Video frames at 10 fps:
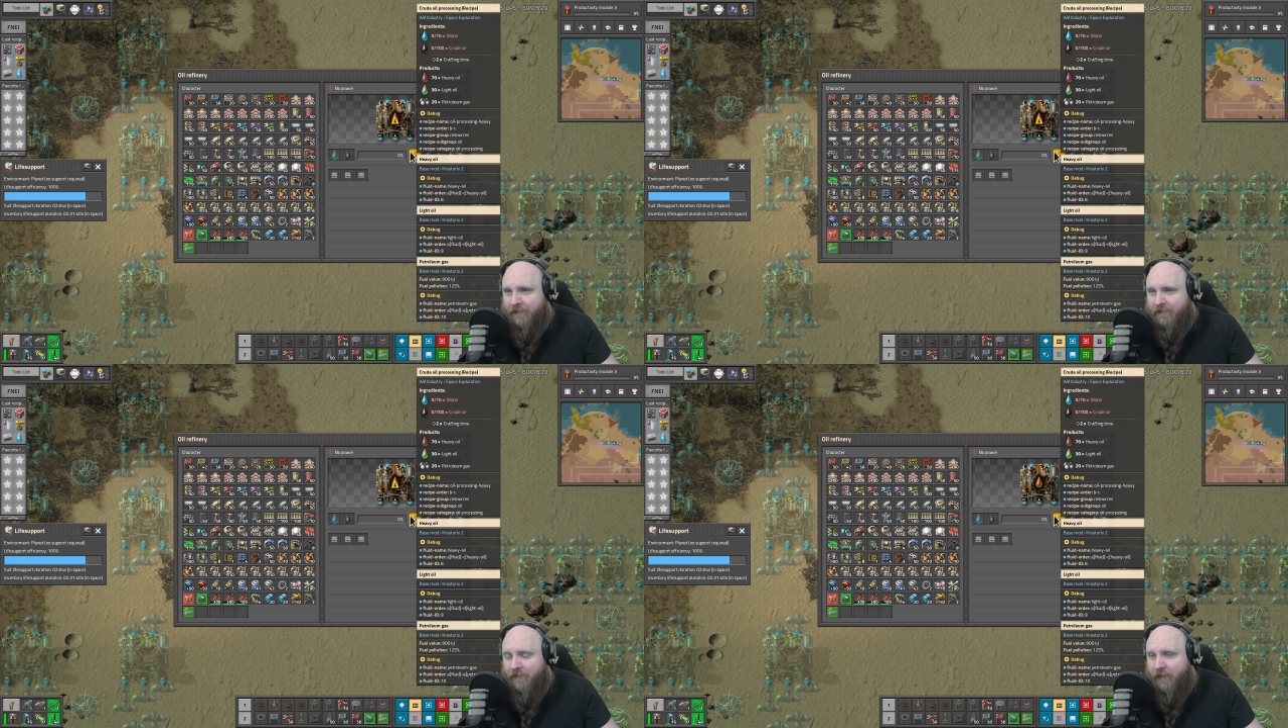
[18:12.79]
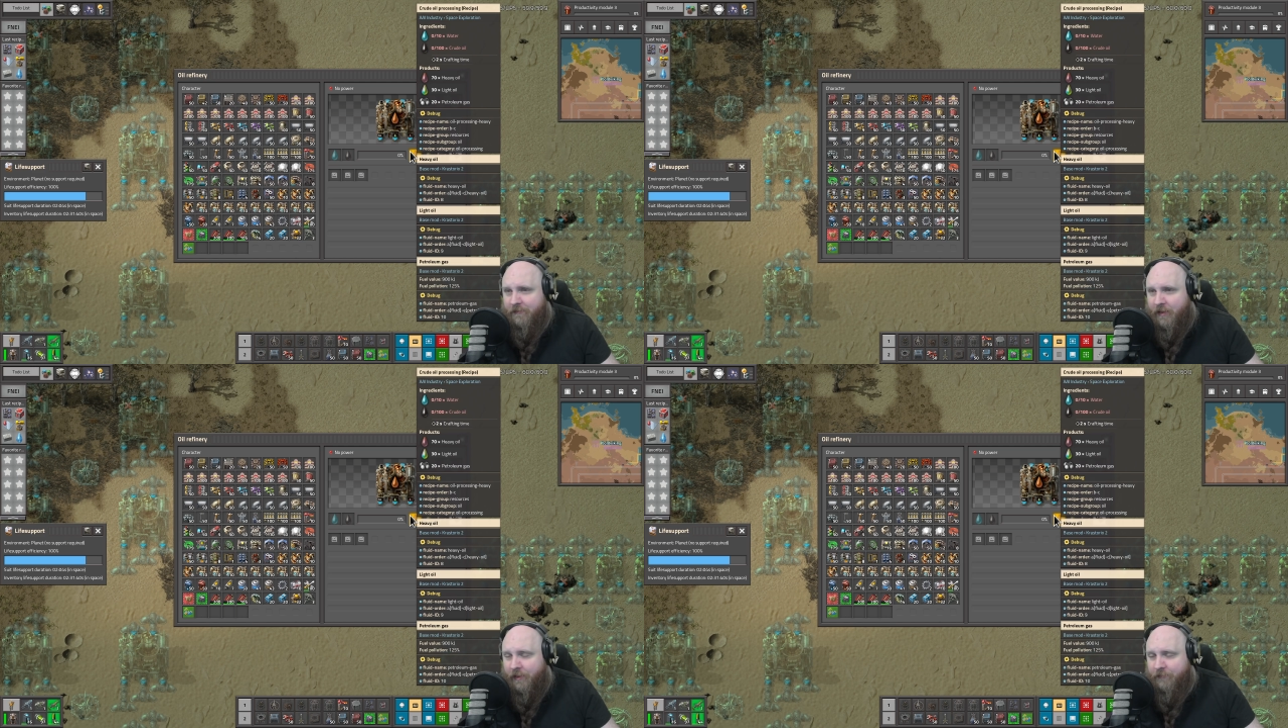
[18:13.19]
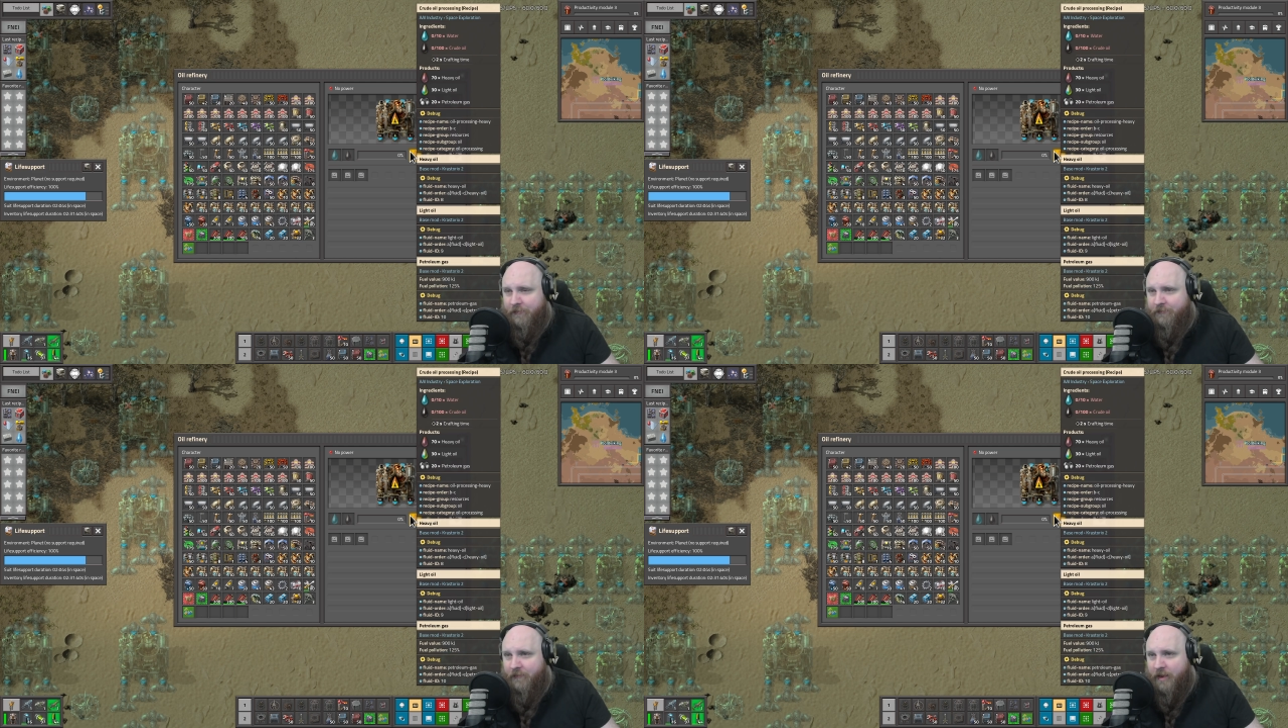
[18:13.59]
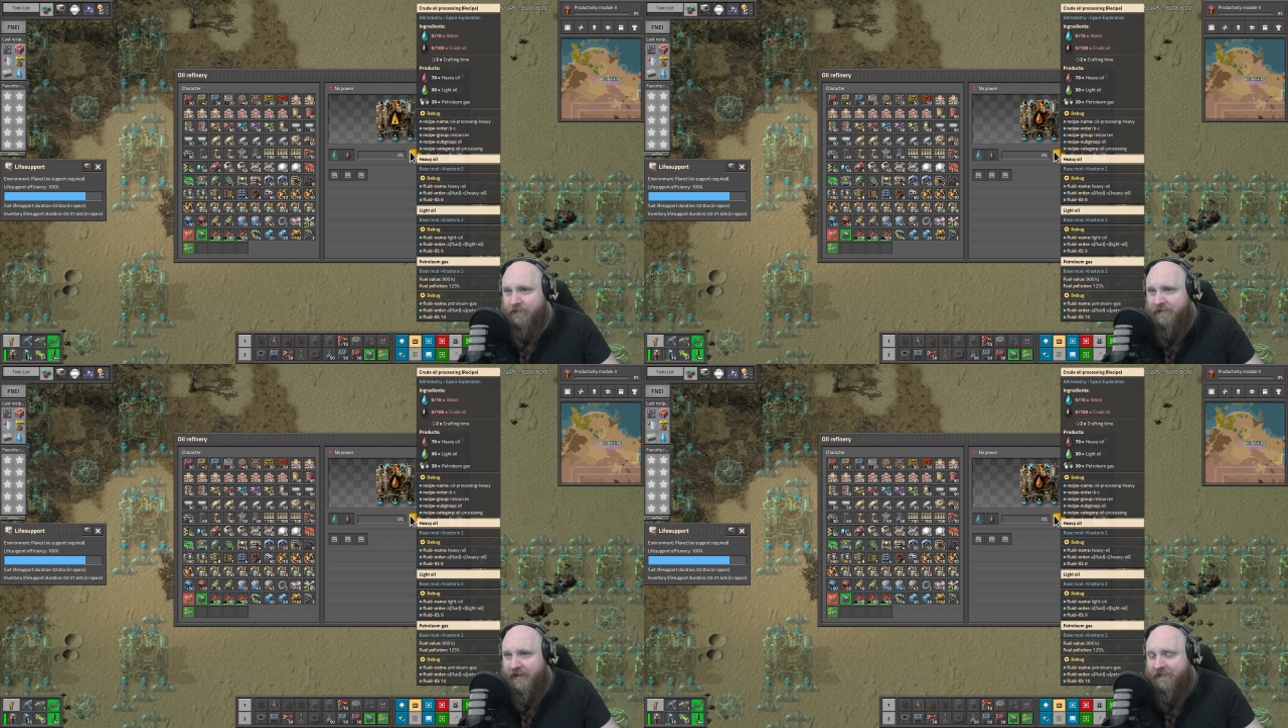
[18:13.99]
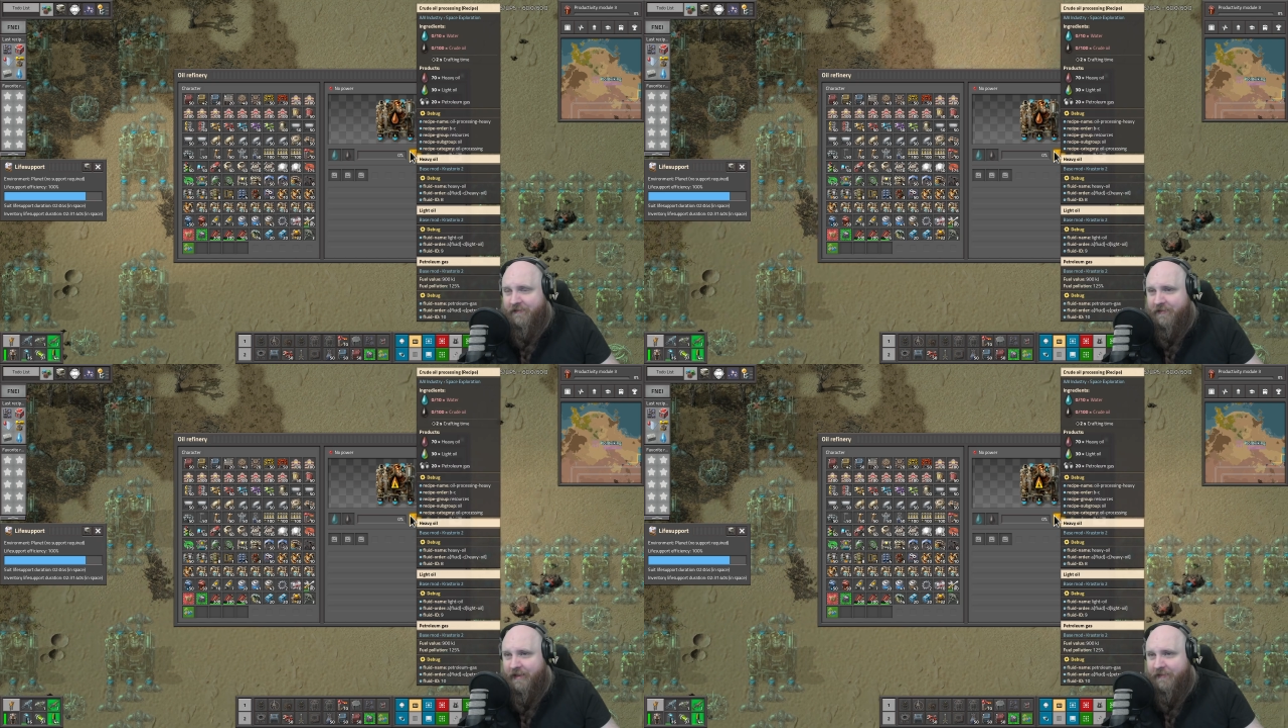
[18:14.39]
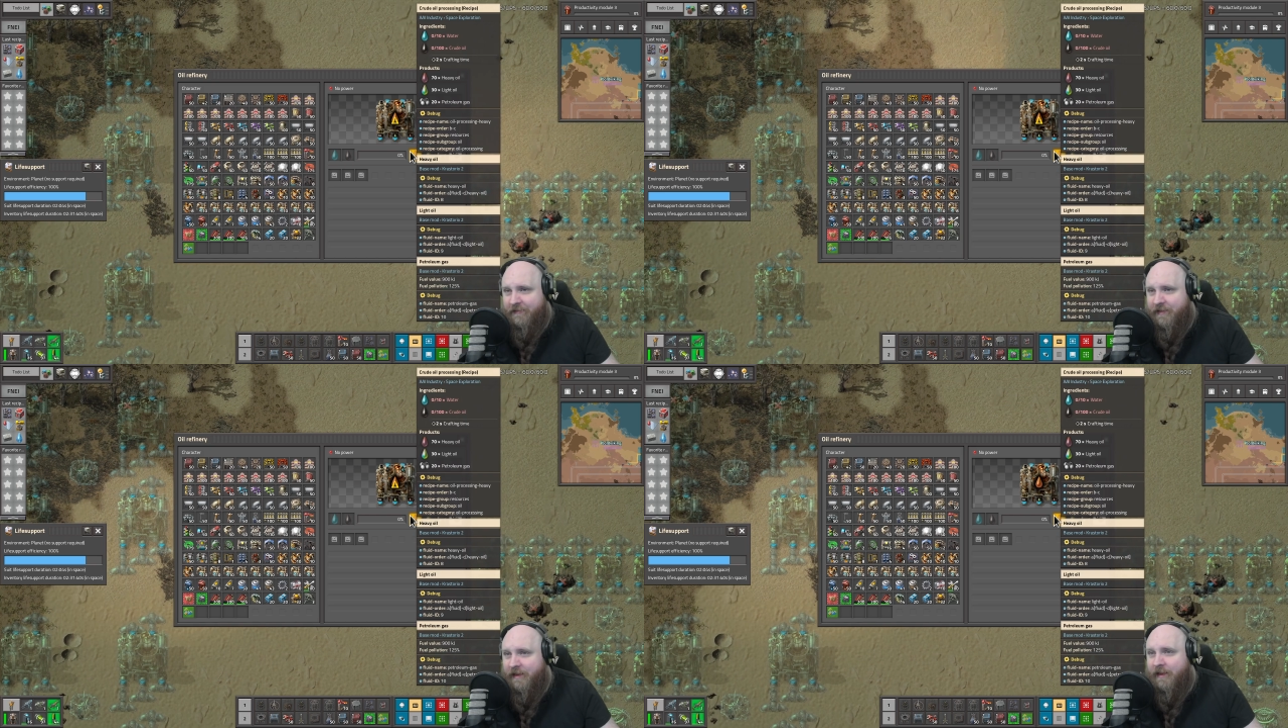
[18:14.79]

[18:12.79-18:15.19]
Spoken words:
It's not 105. It's less than that.